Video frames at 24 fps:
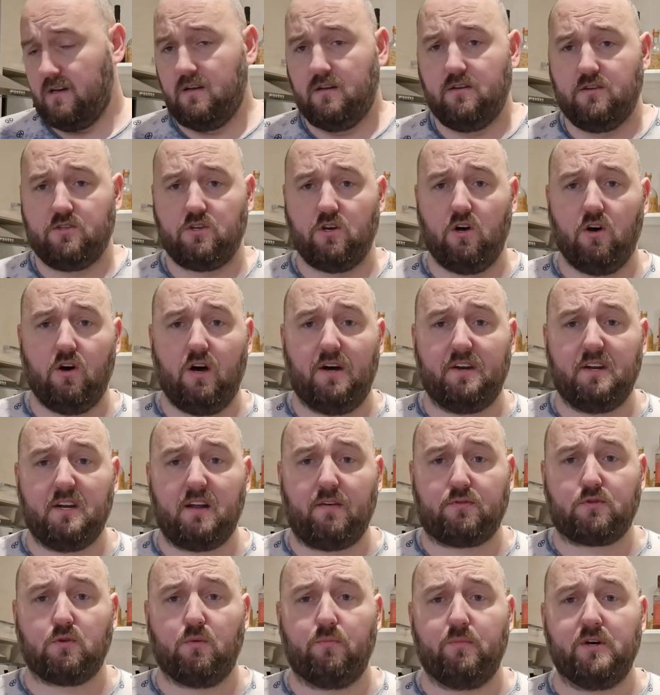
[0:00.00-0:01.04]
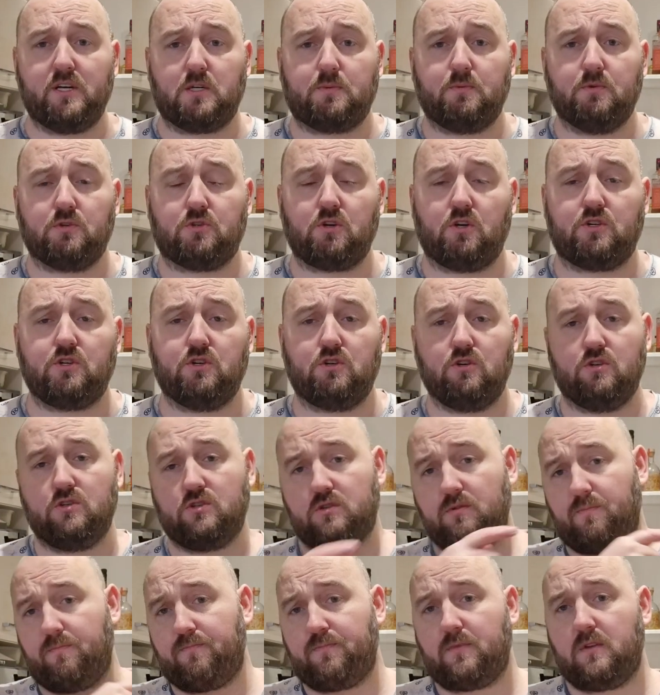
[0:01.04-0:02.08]
So I did have some Richmond
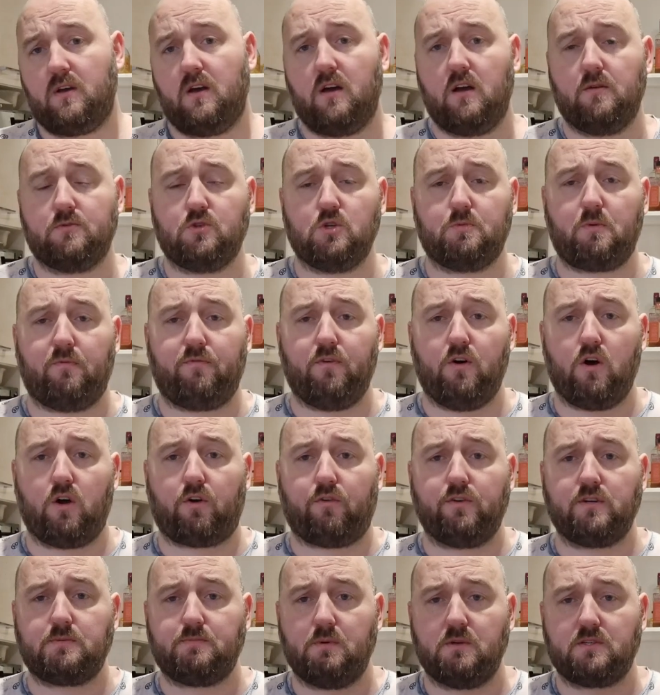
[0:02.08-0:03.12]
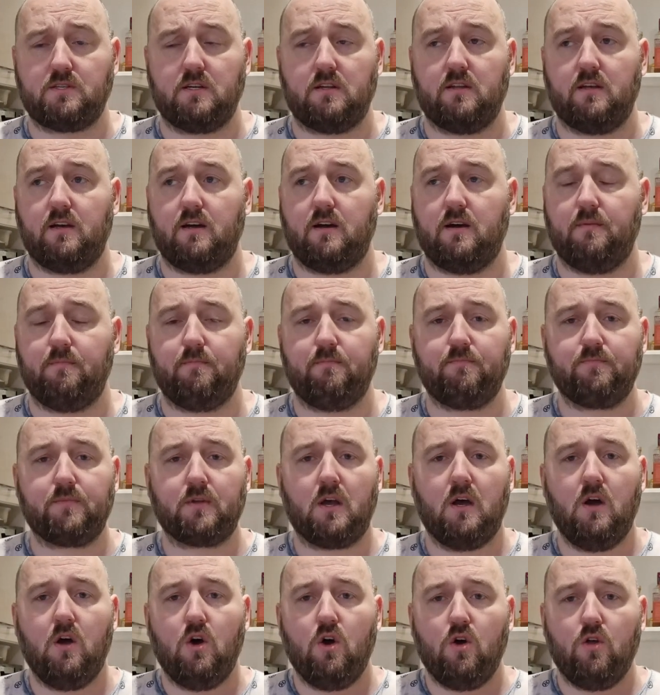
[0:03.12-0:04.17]
sausages uh, just before Christmas in the um,
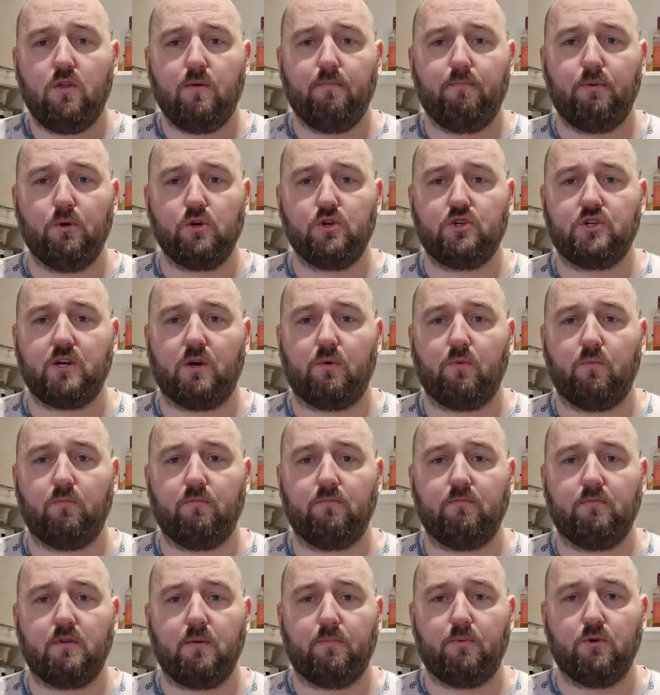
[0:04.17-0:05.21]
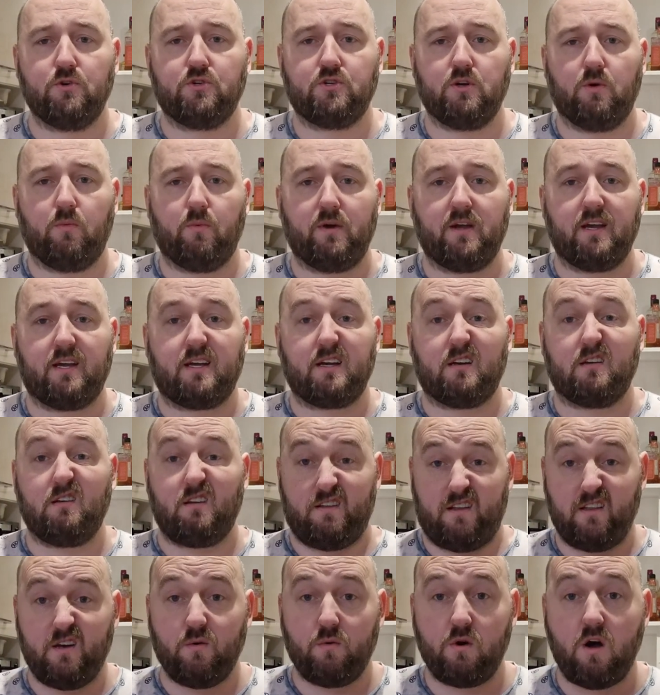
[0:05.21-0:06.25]
the budget the budget week, and
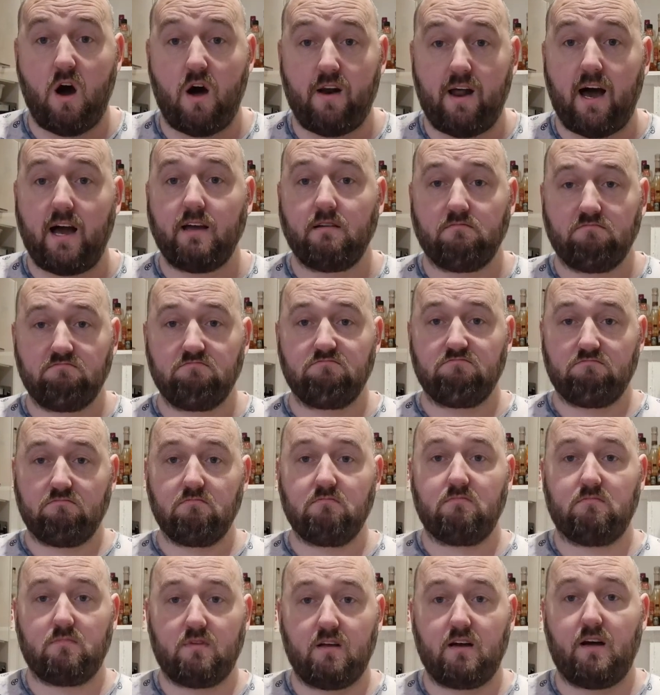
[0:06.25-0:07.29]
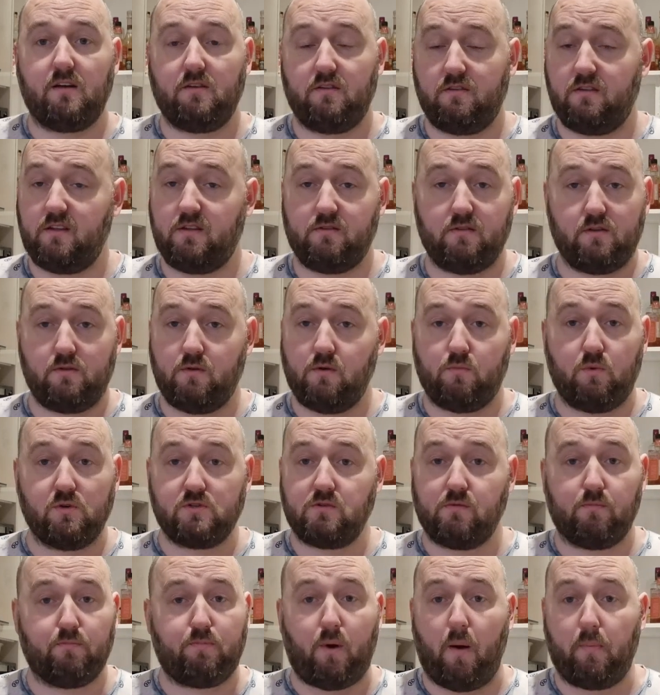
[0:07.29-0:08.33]
they were all right. And they
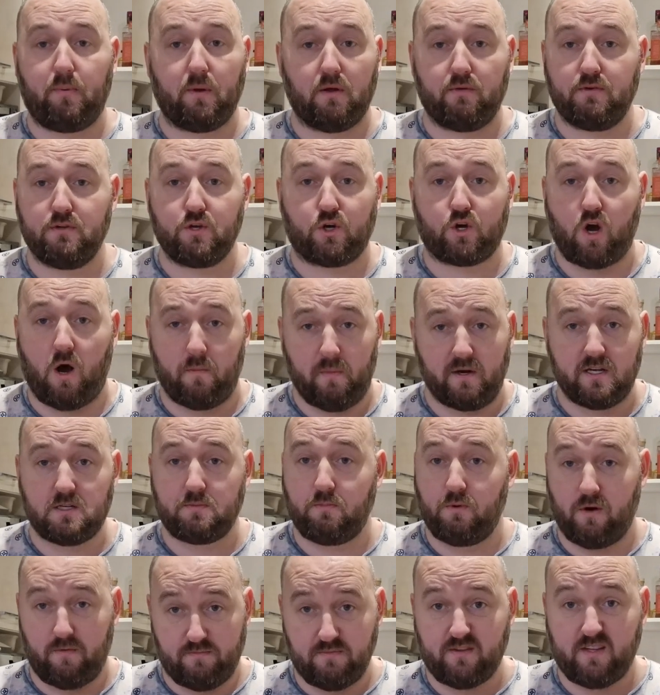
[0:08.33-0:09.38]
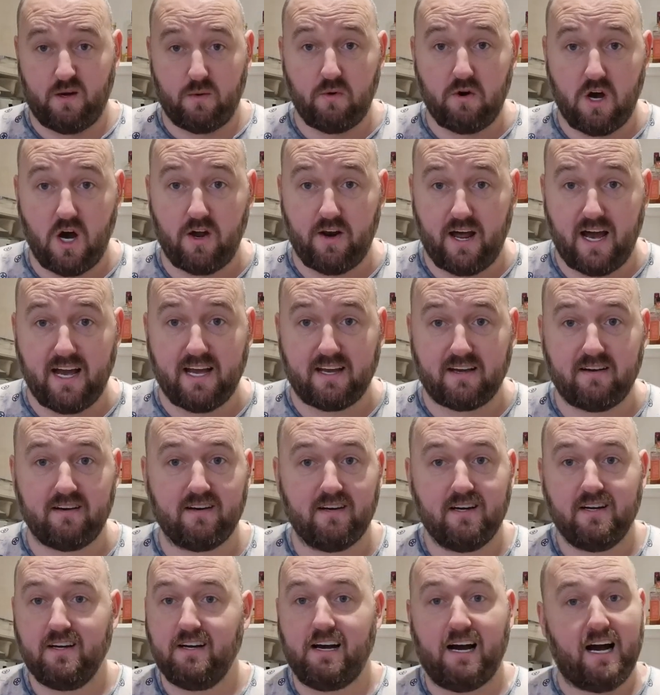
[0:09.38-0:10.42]
wasn't popular in the comments, but they were all right.
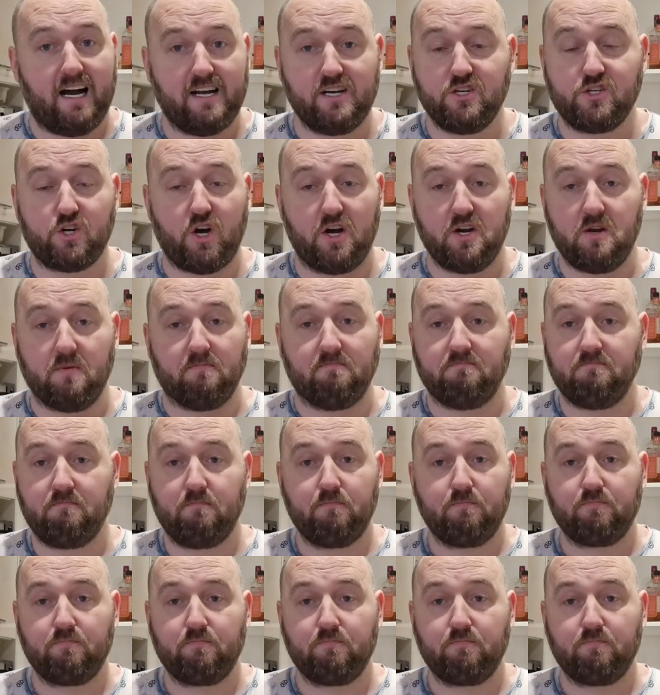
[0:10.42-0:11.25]
I enjoyed them.